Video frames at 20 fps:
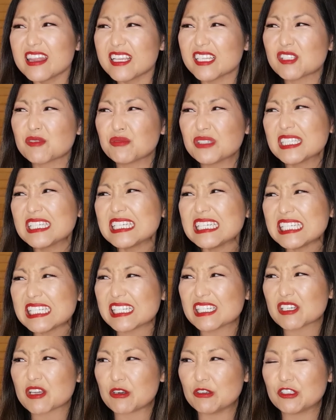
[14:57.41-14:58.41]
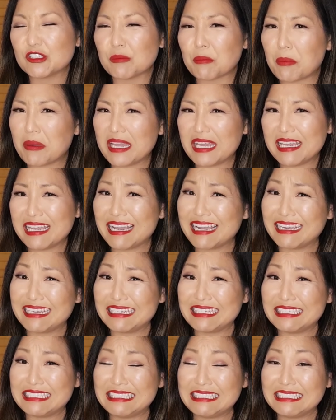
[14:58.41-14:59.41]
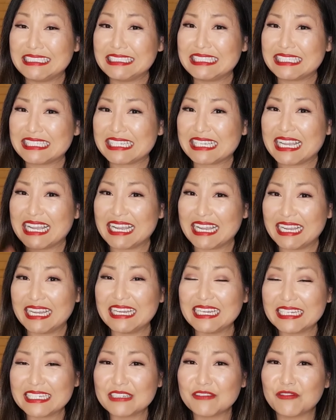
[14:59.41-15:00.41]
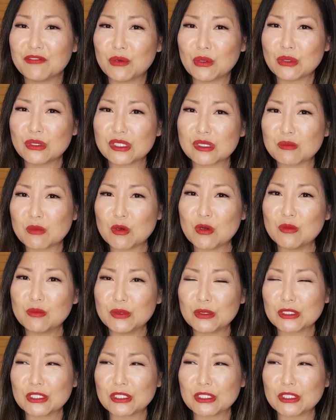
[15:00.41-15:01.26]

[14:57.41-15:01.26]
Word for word: This really isn't going to be a tag for the small